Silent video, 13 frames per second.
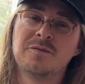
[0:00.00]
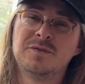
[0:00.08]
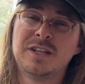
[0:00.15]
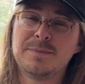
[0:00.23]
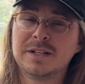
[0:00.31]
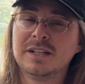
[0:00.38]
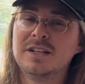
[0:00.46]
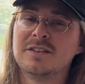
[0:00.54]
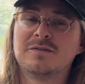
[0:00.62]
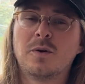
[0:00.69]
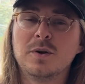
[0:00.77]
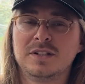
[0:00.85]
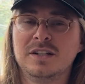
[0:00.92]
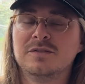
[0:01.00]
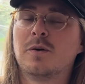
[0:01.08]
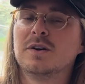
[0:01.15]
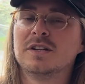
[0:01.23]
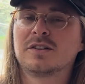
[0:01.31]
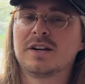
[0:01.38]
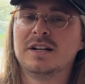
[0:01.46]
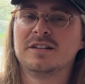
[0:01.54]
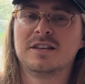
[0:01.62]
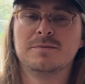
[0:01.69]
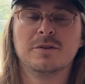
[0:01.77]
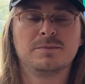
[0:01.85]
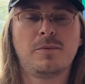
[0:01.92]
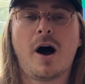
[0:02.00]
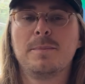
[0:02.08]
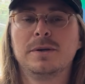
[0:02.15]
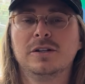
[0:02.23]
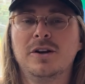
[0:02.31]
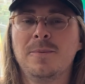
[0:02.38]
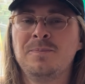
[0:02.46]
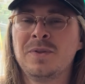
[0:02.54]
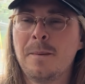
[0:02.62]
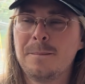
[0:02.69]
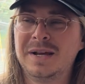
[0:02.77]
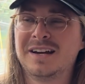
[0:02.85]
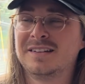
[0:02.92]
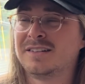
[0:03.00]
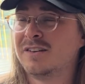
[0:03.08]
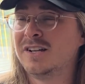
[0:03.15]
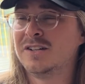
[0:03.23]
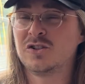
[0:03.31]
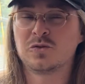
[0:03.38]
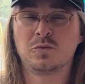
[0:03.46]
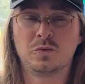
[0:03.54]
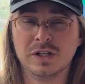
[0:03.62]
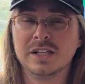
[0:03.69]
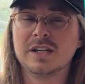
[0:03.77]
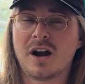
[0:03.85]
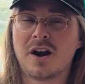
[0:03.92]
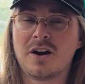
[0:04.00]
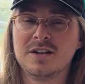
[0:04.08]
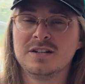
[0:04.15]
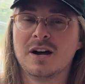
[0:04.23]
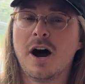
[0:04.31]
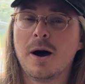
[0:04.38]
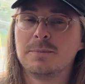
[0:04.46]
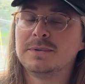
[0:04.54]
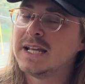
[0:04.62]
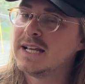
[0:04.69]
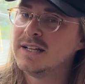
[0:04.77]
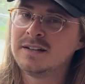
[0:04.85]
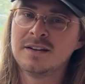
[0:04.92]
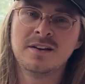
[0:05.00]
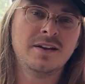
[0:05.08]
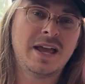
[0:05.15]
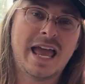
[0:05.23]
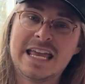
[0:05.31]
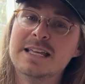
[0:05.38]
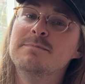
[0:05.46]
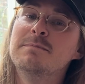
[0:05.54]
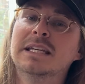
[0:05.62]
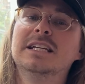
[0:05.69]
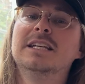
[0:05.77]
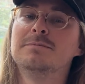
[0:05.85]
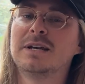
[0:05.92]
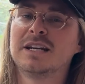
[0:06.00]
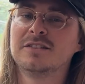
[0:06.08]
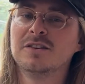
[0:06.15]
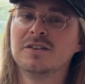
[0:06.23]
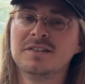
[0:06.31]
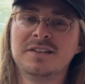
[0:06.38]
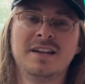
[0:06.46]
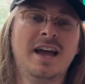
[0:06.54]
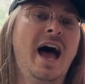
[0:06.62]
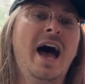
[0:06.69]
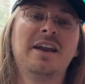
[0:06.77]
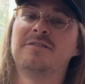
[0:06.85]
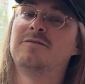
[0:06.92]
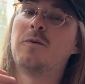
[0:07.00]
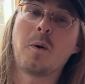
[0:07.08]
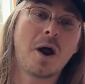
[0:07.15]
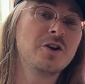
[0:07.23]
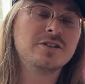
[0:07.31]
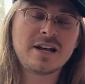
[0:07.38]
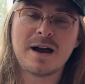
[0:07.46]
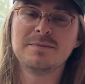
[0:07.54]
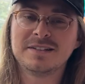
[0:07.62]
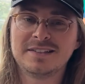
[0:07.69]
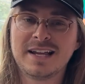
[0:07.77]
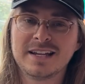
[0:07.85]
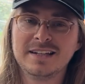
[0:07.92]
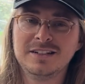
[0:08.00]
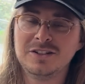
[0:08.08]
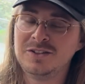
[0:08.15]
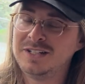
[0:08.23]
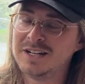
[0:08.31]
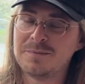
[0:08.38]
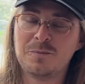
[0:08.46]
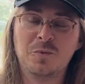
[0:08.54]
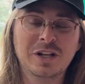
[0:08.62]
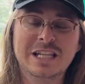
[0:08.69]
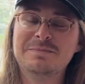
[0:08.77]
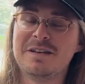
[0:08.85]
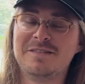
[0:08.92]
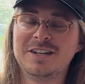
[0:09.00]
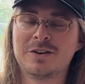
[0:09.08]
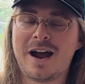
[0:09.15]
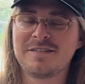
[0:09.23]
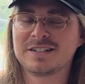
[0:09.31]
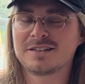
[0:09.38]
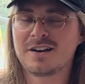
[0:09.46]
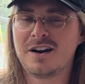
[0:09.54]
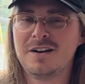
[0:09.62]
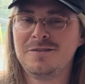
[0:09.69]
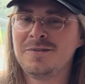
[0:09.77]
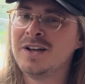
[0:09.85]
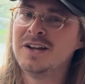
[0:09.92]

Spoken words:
Typically, the 1440 screens are the most popular, because it's just really hard to update 8 million pixels at 400 times a second. You need a really beefy graphics card.